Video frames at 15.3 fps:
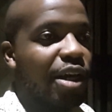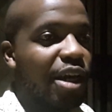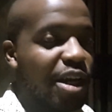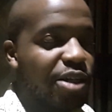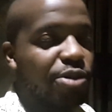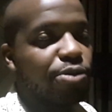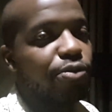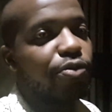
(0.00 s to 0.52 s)

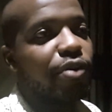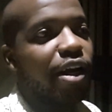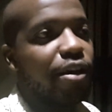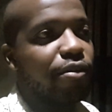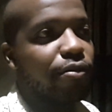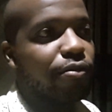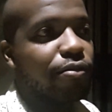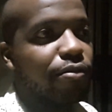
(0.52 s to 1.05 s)
8 to
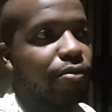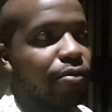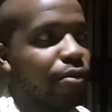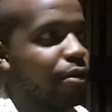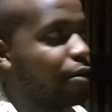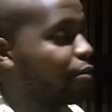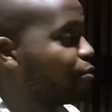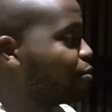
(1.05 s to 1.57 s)
5
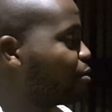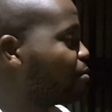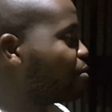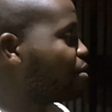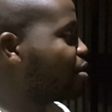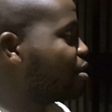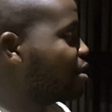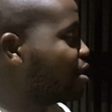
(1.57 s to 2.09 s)
or from
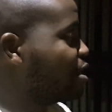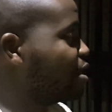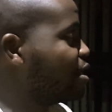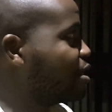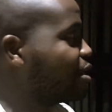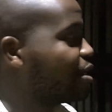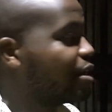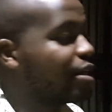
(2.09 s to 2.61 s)
3
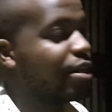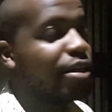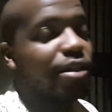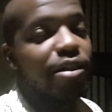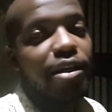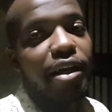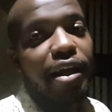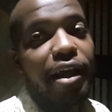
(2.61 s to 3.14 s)

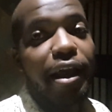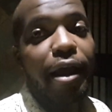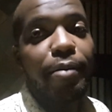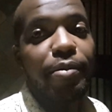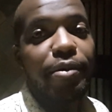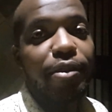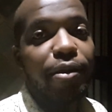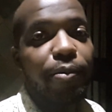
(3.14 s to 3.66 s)

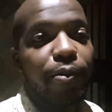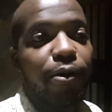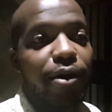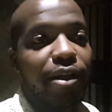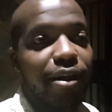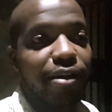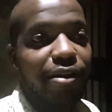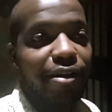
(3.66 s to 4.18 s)
a.m. in the
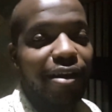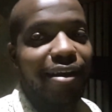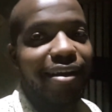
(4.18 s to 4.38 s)
morning